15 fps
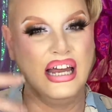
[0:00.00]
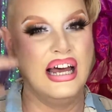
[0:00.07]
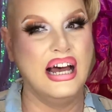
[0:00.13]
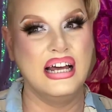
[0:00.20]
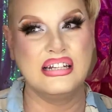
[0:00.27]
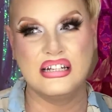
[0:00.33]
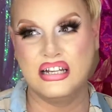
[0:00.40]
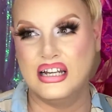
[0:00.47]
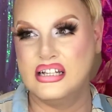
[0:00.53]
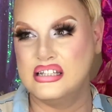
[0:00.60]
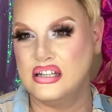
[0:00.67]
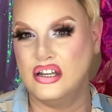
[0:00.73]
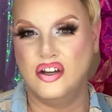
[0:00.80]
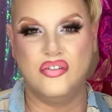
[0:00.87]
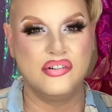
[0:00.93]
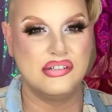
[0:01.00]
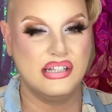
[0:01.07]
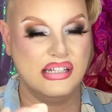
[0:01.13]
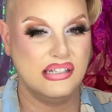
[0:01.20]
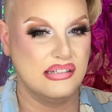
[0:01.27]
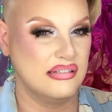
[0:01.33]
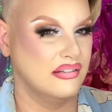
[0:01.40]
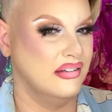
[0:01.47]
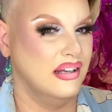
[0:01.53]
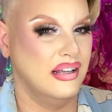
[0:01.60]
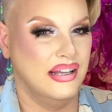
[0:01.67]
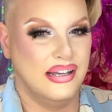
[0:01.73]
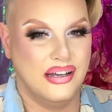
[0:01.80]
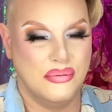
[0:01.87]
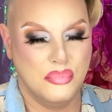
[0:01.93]
Under lights, obviously this is not
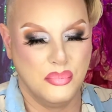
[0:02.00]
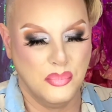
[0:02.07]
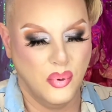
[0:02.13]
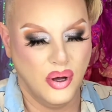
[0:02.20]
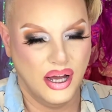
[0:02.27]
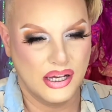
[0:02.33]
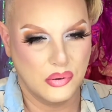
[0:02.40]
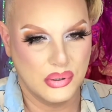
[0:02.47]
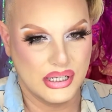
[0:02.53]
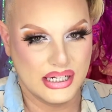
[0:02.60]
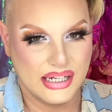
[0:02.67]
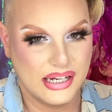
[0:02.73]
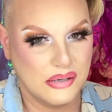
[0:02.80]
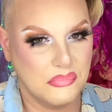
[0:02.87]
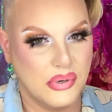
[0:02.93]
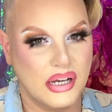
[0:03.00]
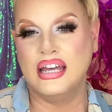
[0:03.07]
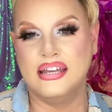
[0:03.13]
like a more high quality camera.